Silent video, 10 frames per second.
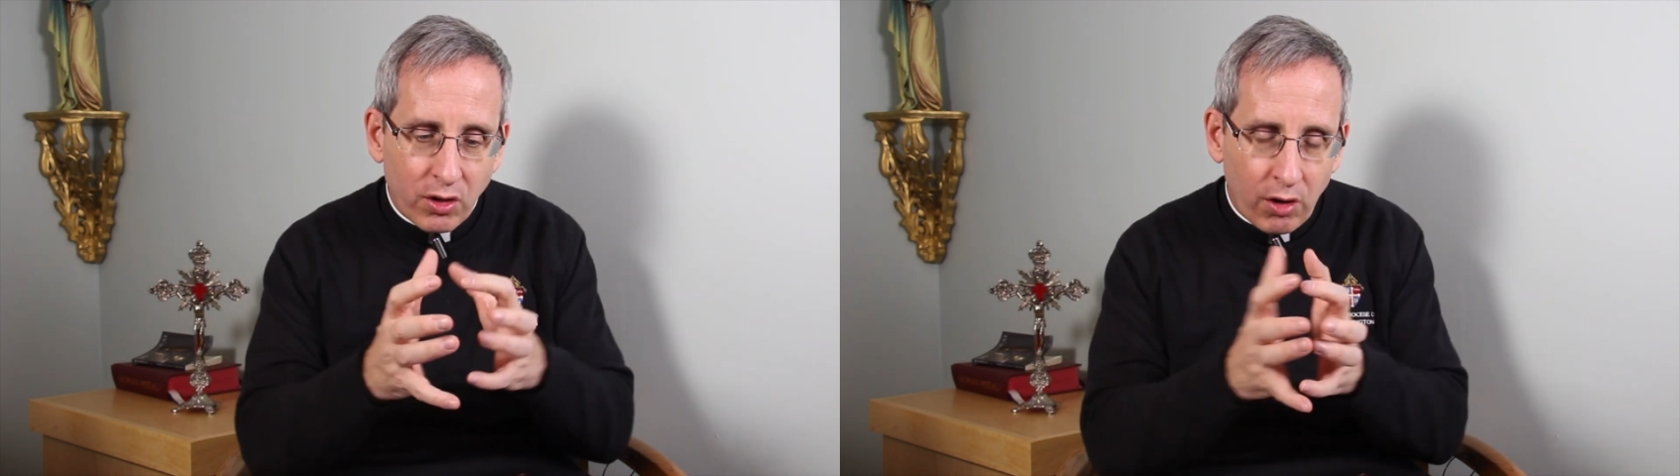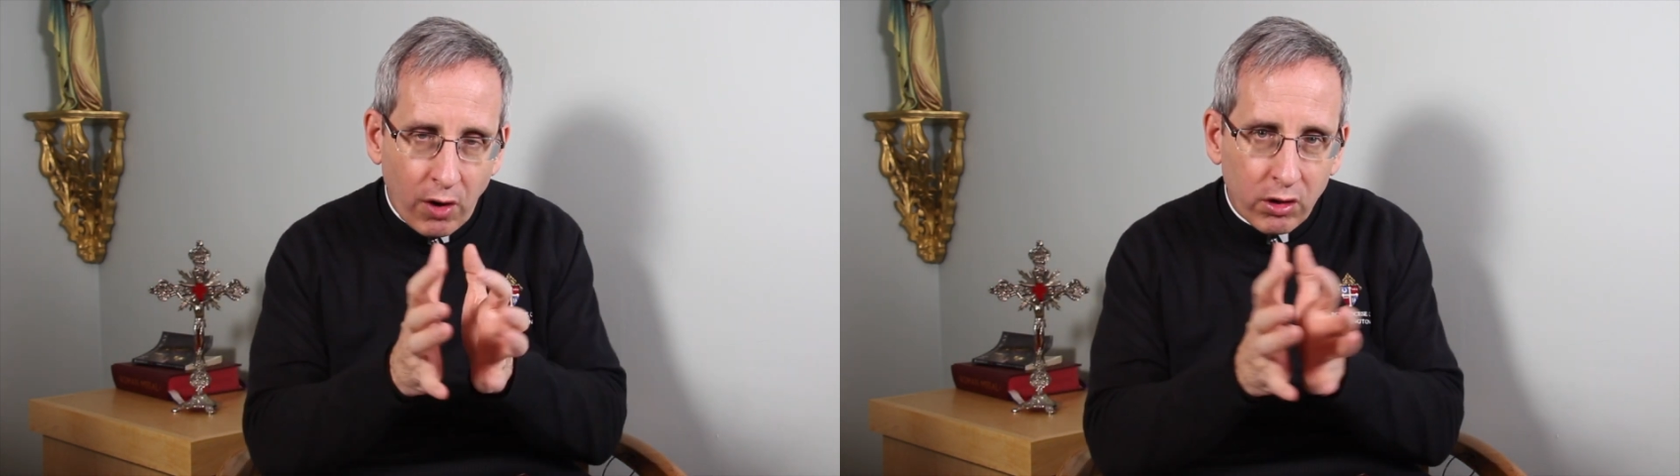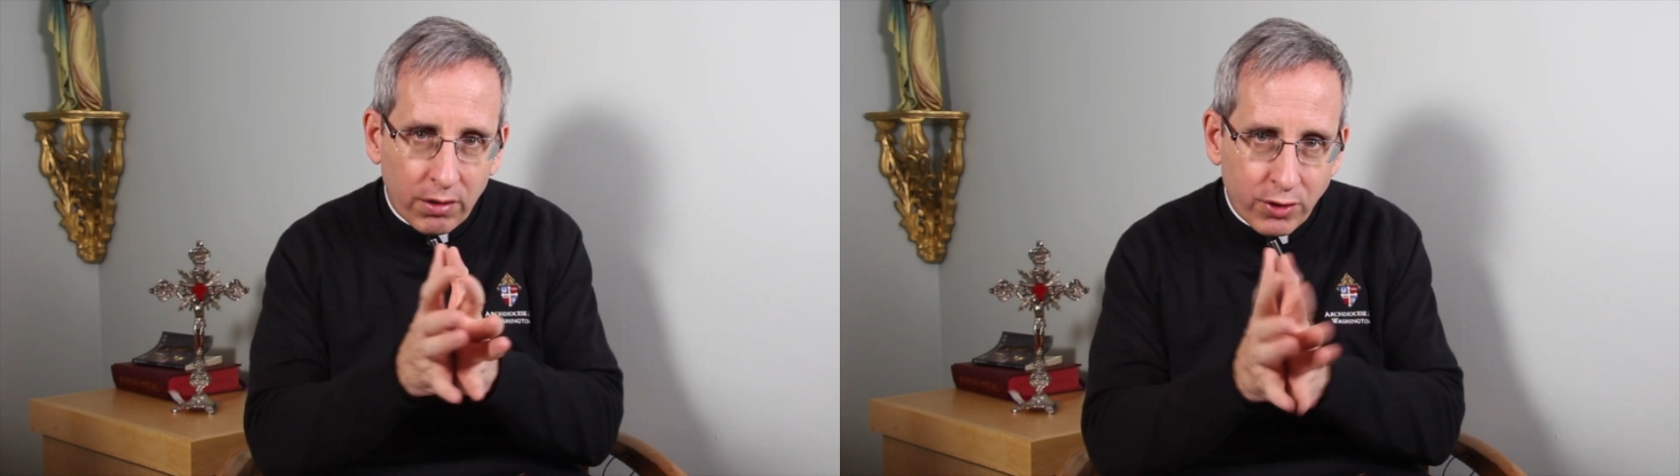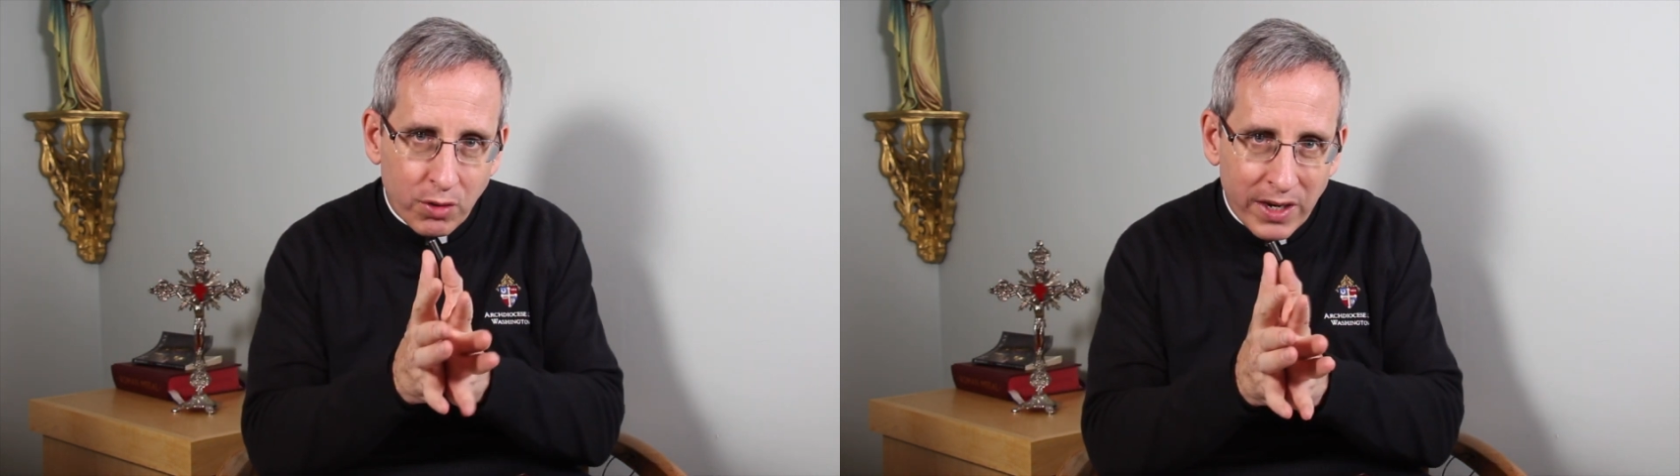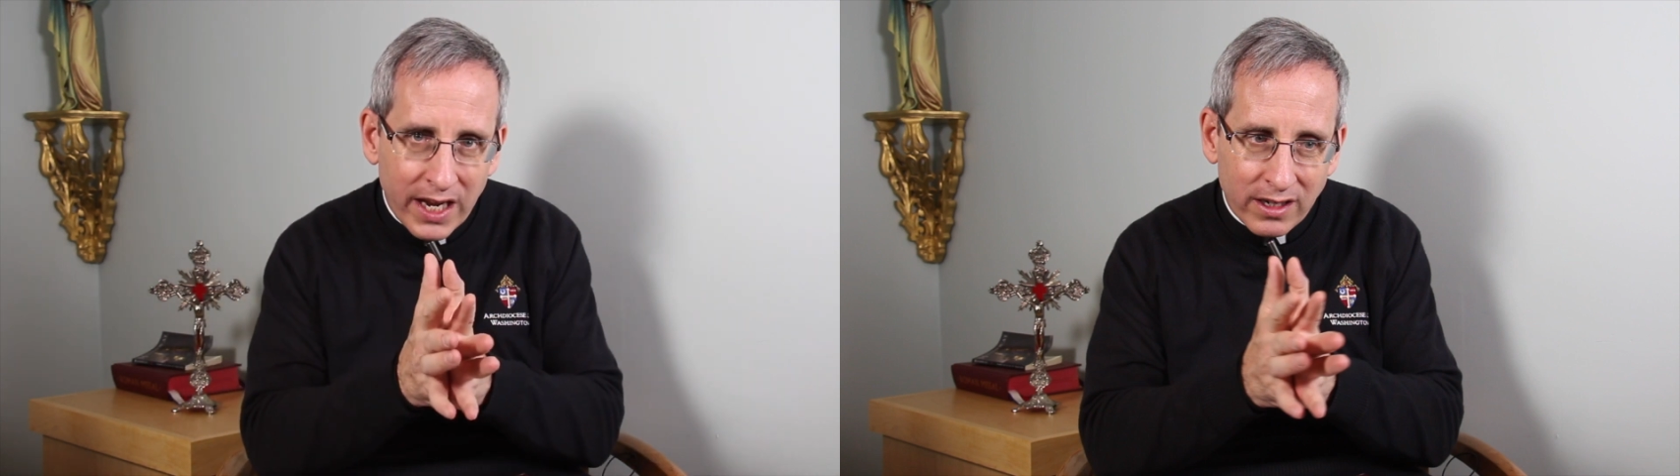of all of
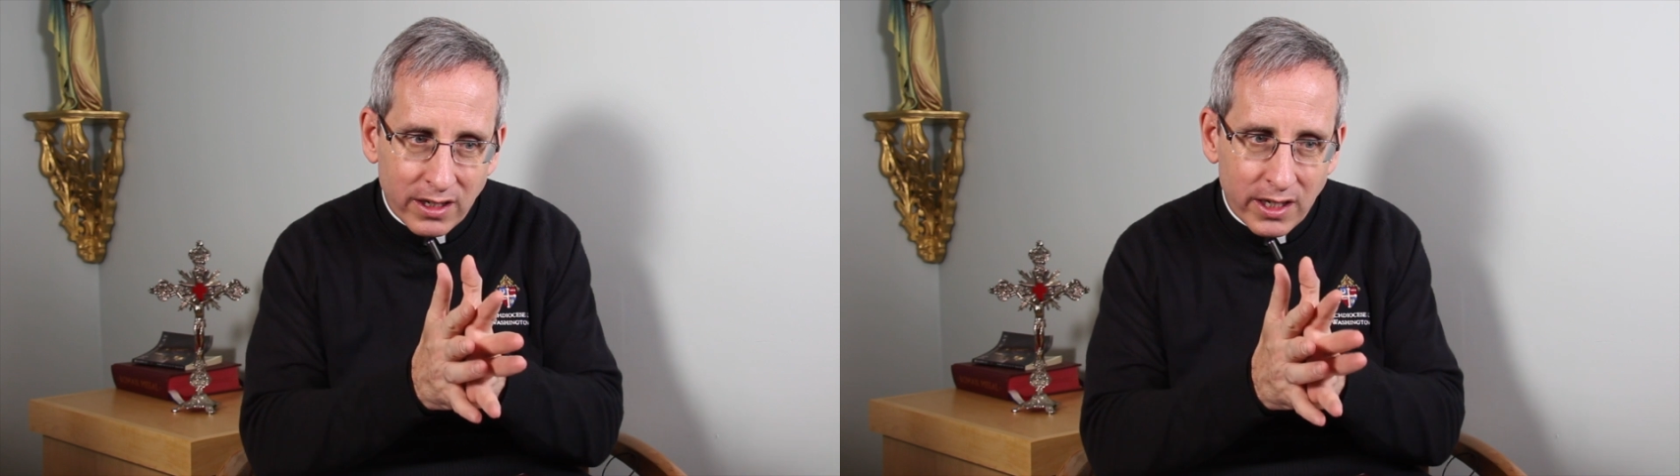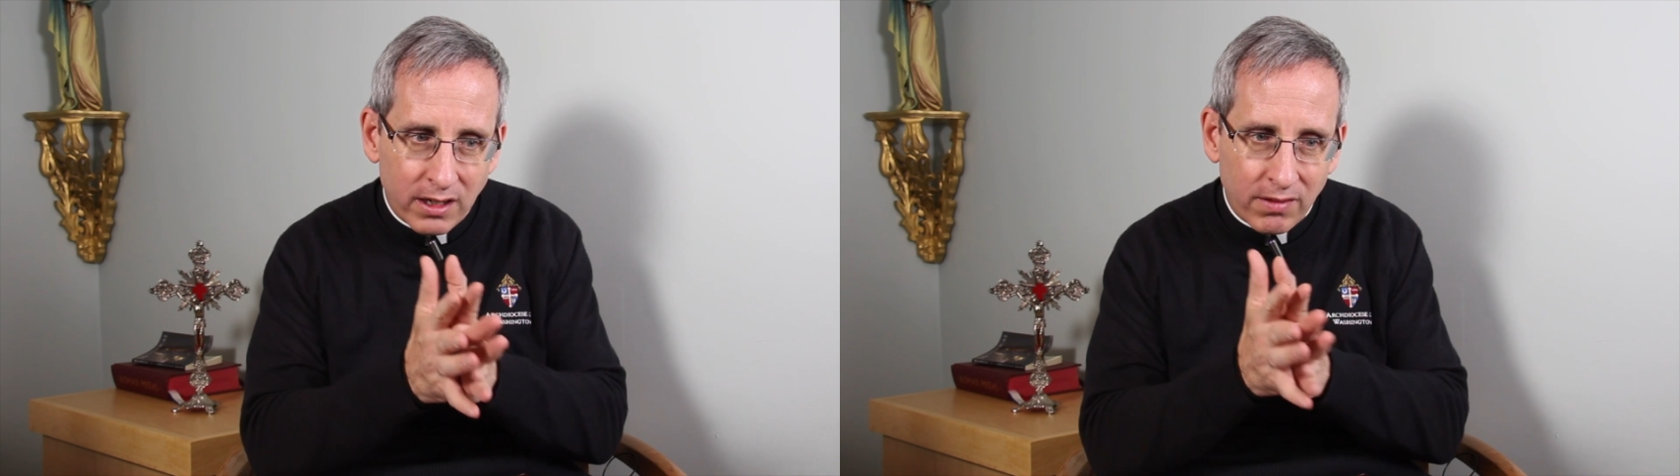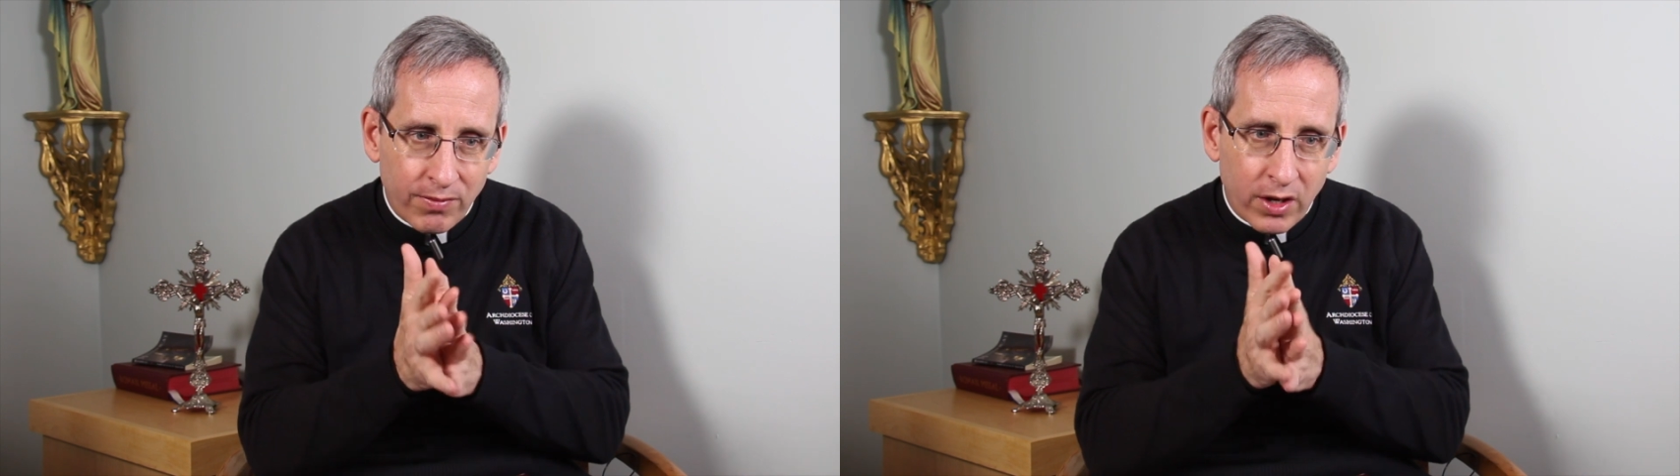humanity.